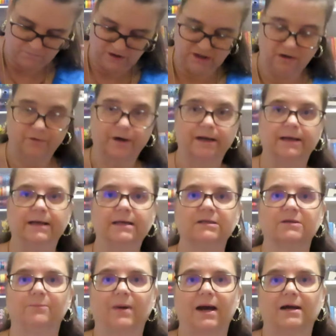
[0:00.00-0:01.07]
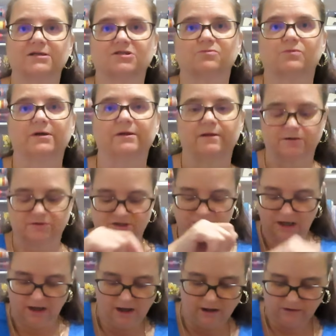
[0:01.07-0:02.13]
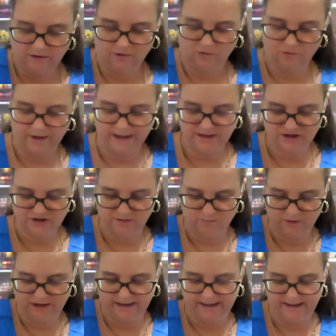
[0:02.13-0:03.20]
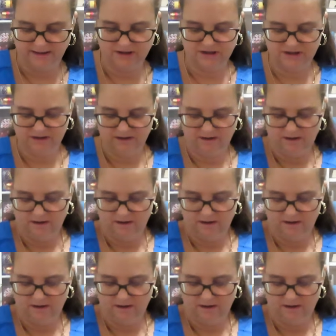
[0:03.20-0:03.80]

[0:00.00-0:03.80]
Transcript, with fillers: You know what I need to buy is one of those little razor blades.